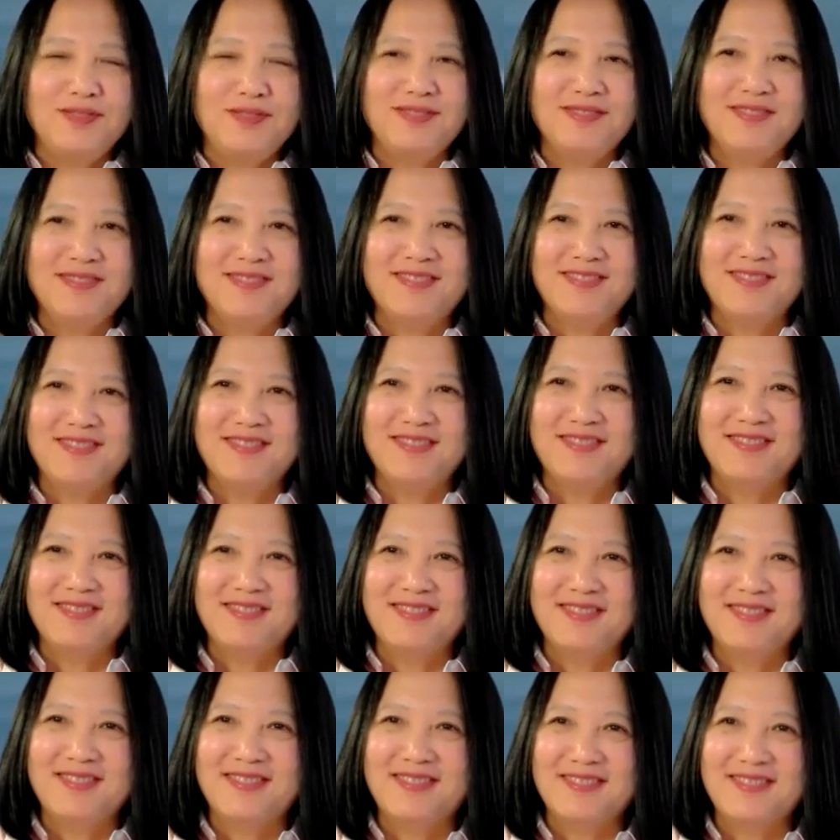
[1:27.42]

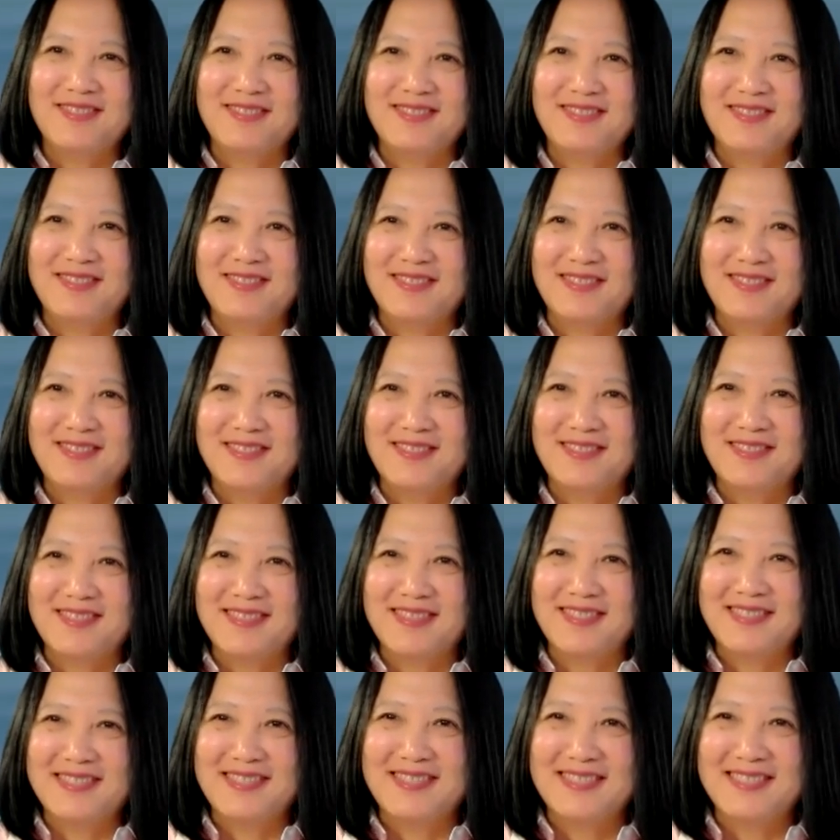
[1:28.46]

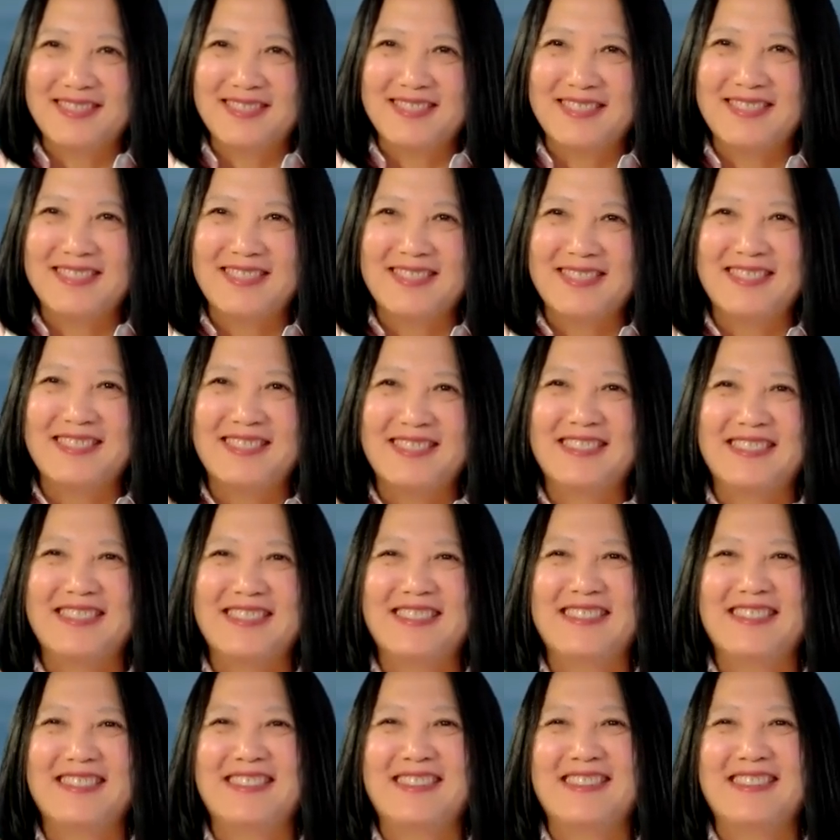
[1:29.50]

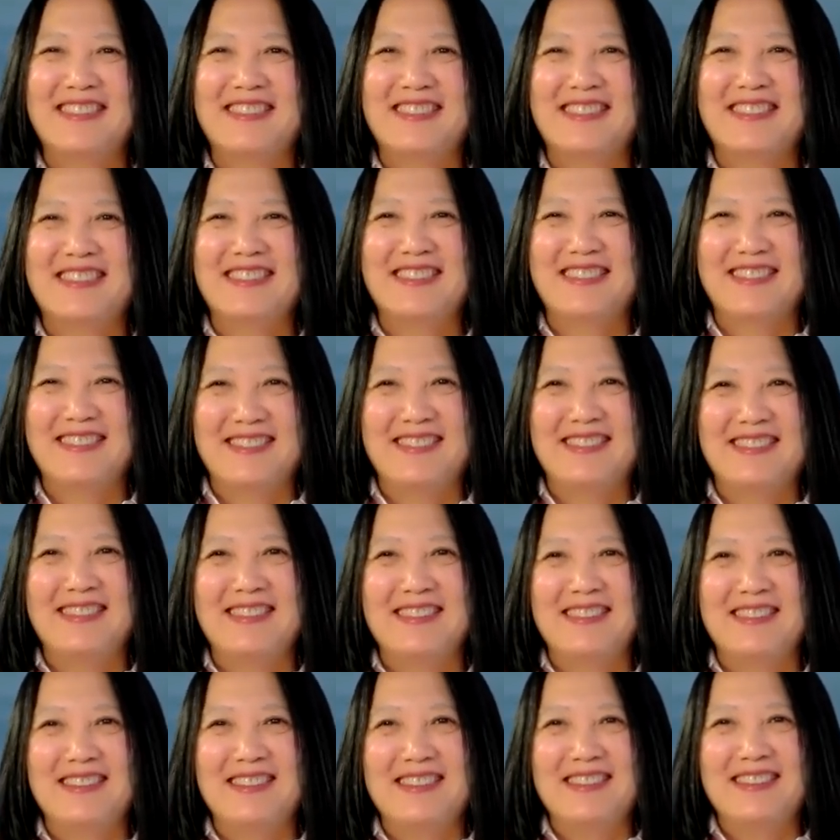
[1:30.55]

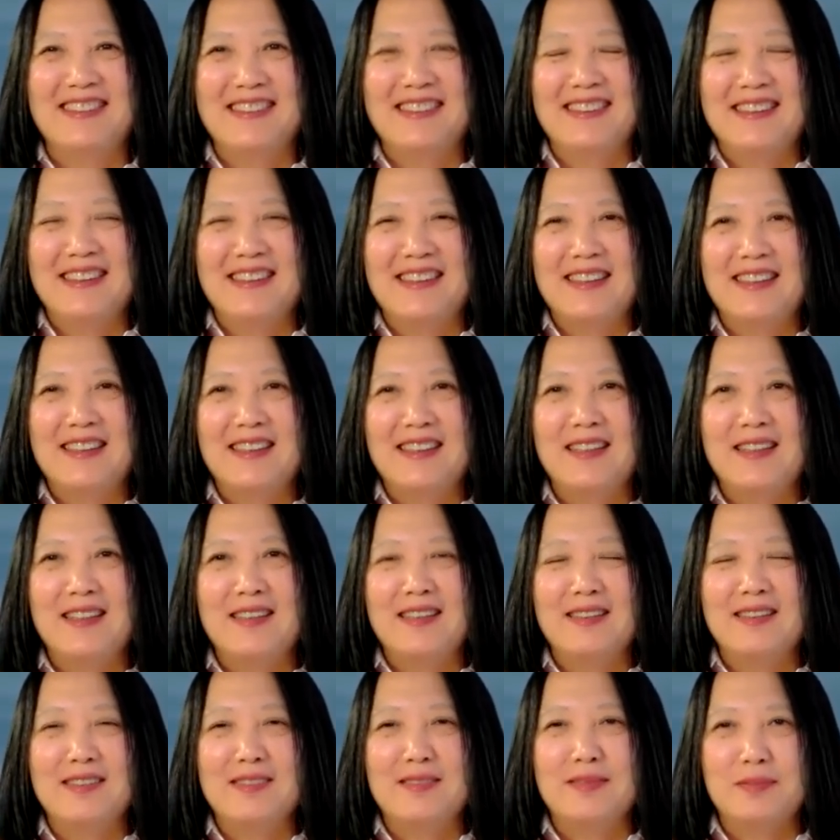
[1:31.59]

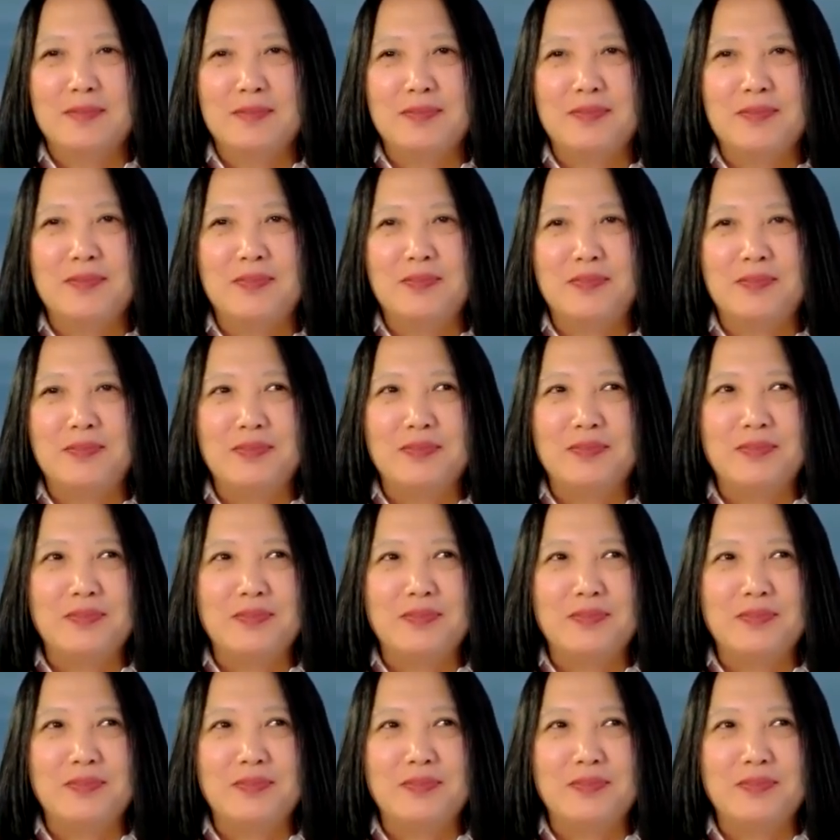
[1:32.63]
This person isn't speaking.